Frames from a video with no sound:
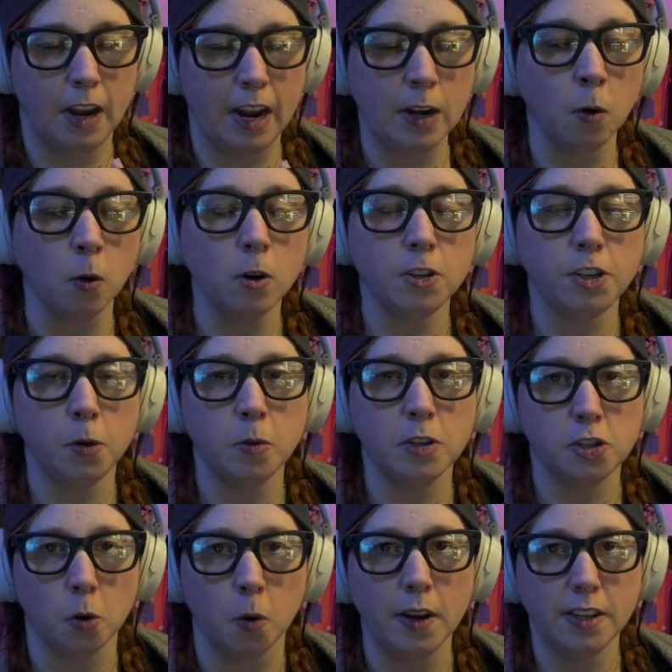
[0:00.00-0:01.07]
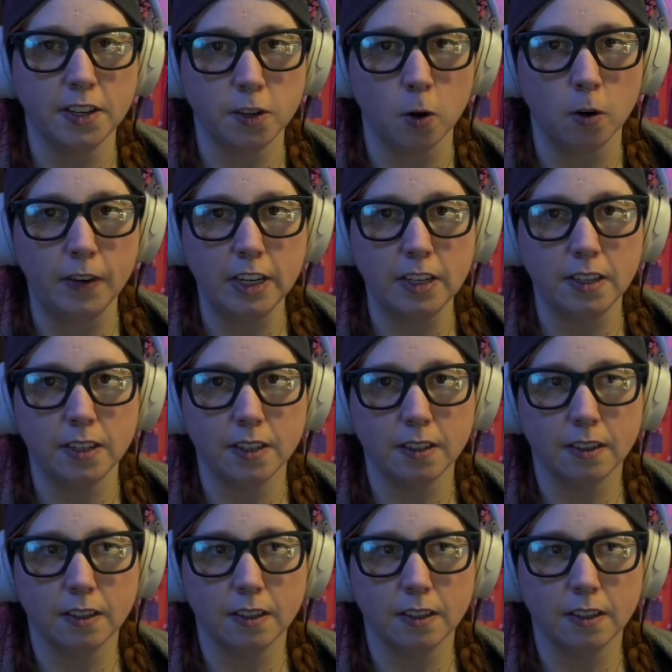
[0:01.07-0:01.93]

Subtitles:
order to enjoy the service,